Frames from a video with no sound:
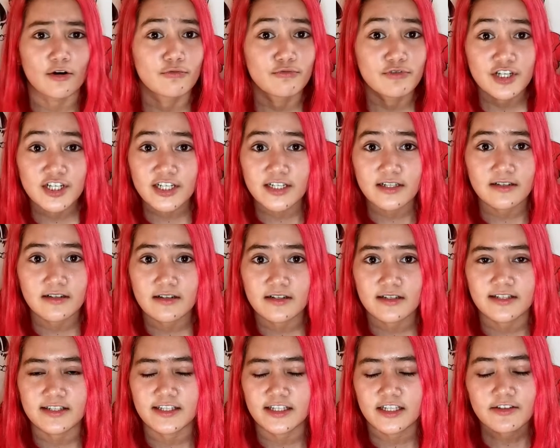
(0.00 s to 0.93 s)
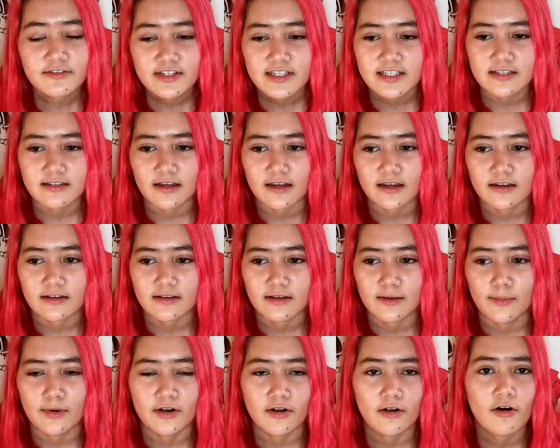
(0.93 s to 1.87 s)
original series like
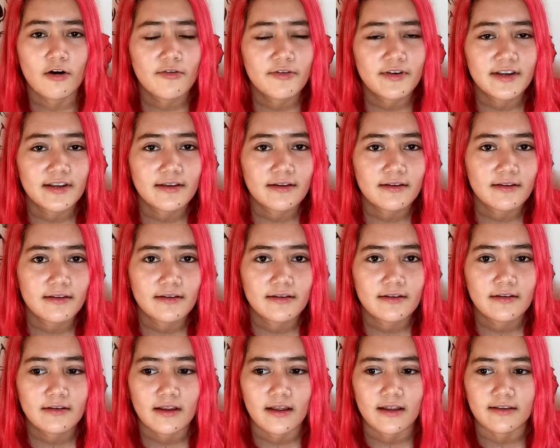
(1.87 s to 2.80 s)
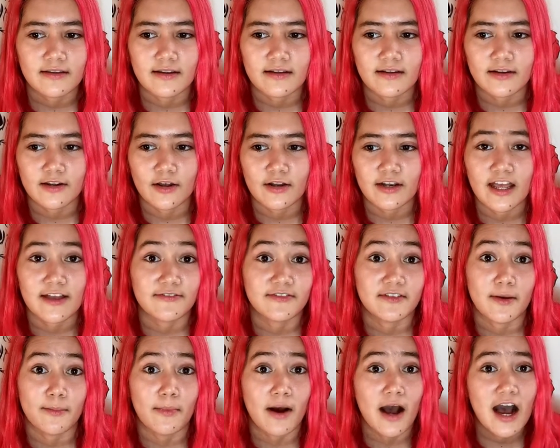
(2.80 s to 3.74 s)
The Mandalorian, and then they're gonna have
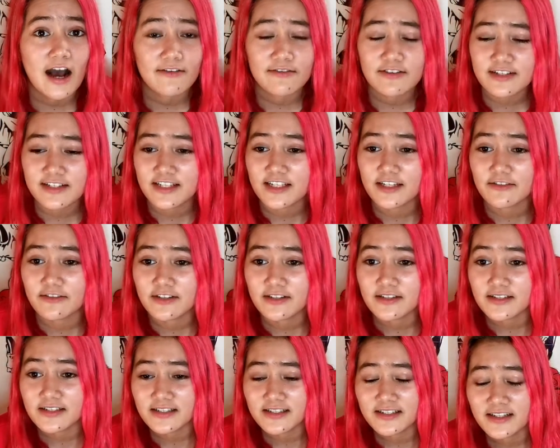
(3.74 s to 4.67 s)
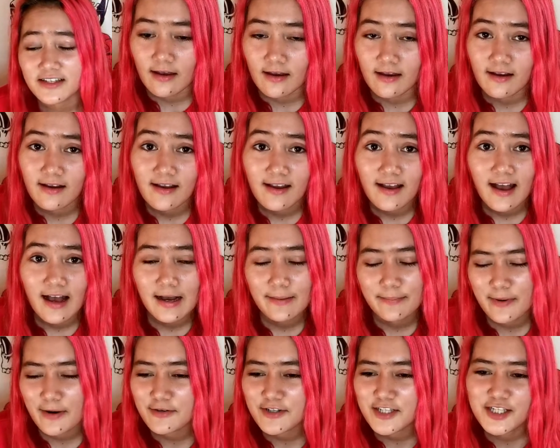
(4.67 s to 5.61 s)
the Marvel series. Yeah,
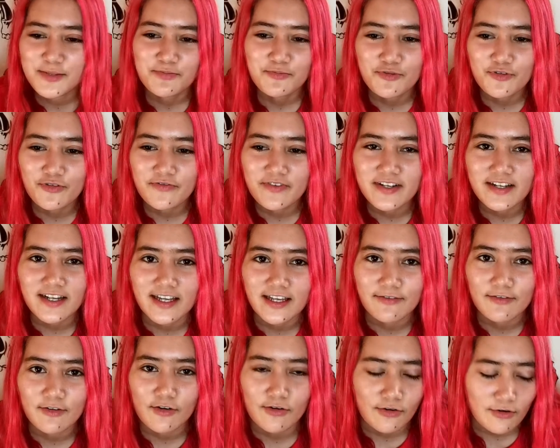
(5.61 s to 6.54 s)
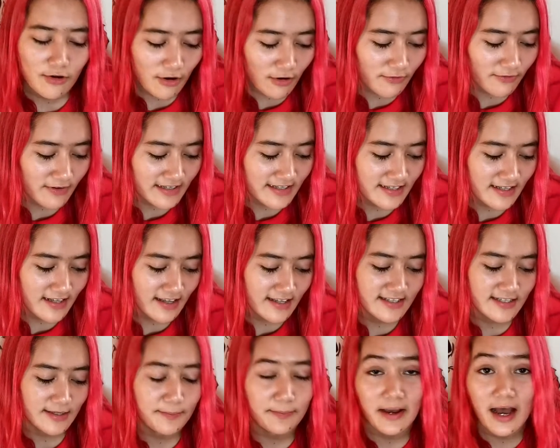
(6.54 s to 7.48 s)
about this movie, like if you don't know what
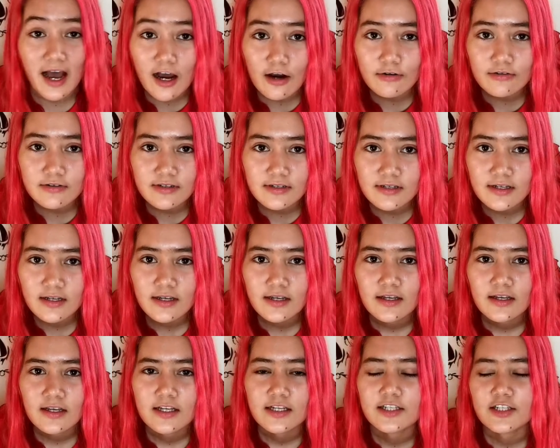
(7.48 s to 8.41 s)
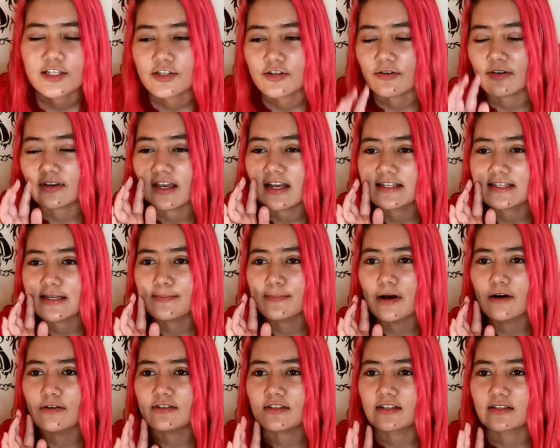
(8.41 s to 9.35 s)
it's about. So yeah, it's
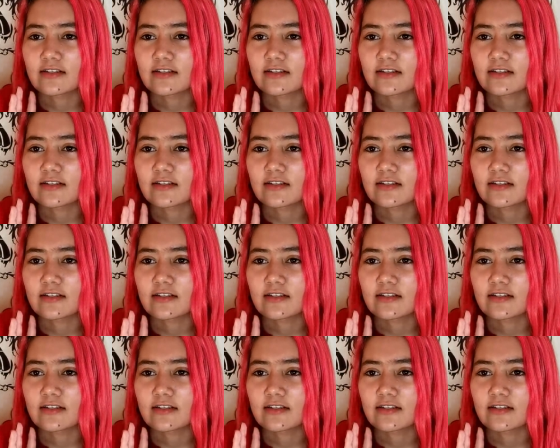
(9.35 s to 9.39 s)
about